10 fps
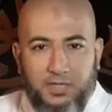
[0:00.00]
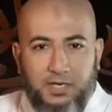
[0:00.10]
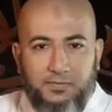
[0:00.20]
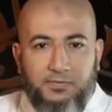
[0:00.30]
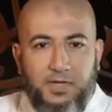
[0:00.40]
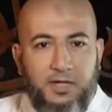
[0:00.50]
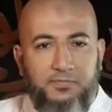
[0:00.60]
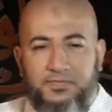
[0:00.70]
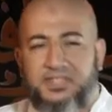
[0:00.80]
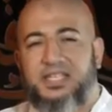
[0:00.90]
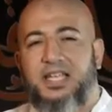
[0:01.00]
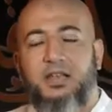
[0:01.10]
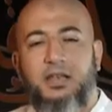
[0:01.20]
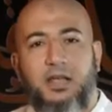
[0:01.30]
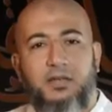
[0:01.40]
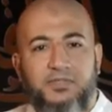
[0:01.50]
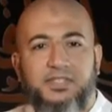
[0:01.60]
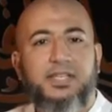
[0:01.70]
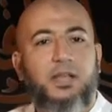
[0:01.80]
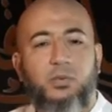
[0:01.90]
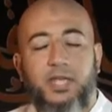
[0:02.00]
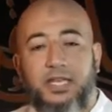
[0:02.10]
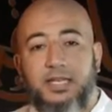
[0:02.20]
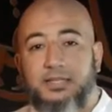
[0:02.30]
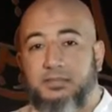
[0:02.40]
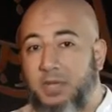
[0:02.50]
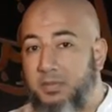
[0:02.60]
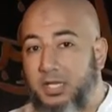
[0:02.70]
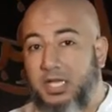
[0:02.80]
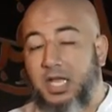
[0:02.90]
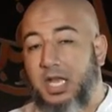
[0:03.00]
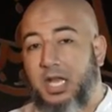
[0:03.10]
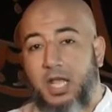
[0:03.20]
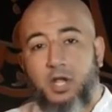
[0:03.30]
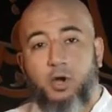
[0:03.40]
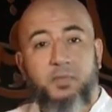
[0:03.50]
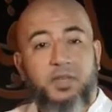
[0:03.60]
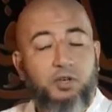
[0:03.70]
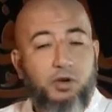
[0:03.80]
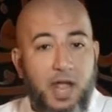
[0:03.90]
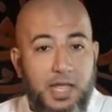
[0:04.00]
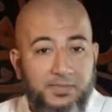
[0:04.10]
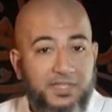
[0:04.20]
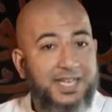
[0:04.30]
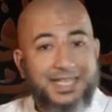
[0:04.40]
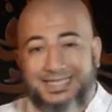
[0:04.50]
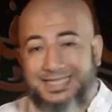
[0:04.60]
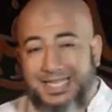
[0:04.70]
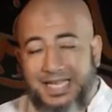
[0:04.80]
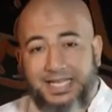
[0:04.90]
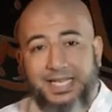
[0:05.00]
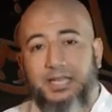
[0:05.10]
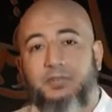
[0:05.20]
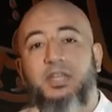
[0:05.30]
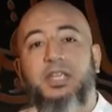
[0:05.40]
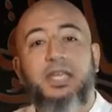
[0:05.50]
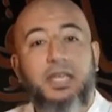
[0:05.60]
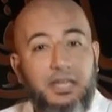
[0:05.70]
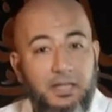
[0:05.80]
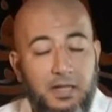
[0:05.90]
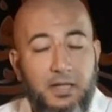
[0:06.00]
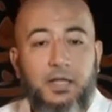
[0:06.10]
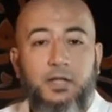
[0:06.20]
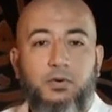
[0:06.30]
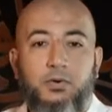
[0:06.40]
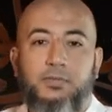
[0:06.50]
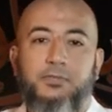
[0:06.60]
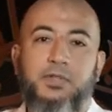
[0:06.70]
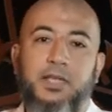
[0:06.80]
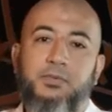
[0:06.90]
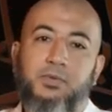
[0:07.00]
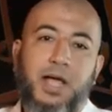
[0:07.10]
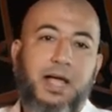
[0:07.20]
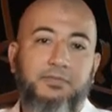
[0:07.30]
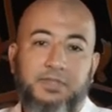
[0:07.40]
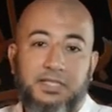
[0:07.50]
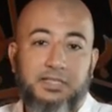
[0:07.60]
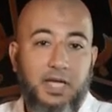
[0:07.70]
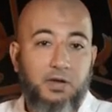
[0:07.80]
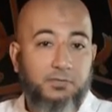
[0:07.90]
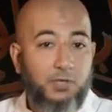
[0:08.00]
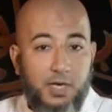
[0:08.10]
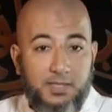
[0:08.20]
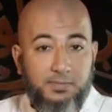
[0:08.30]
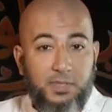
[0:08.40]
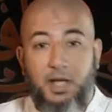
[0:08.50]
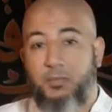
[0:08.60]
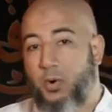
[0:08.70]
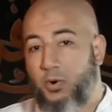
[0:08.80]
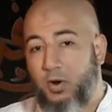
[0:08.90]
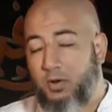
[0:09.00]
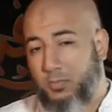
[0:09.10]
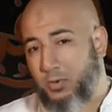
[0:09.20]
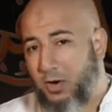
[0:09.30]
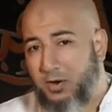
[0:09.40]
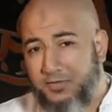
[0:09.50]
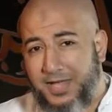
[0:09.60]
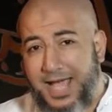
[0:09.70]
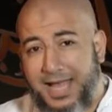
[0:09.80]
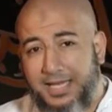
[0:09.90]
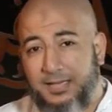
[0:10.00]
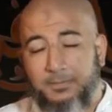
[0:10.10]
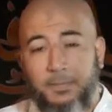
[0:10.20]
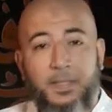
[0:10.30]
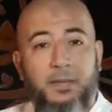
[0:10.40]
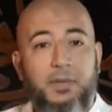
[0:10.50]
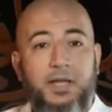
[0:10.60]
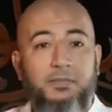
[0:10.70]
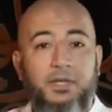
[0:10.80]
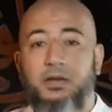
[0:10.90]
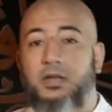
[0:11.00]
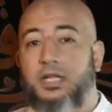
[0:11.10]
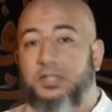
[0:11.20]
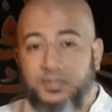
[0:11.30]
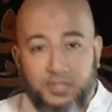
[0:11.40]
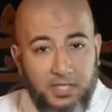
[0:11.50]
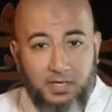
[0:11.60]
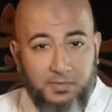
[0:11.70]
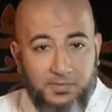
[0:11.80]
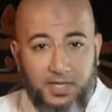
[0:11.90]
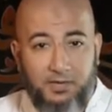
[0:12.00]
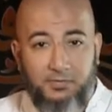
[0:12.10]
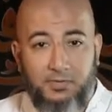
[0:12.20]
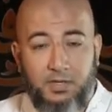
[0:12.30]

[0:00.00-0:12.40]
their physical weakness. Maybe they can commit crimes, they can steal, they can even kill in order for them to have these kind of drugs. But a pornography addict might be a religious leader himself.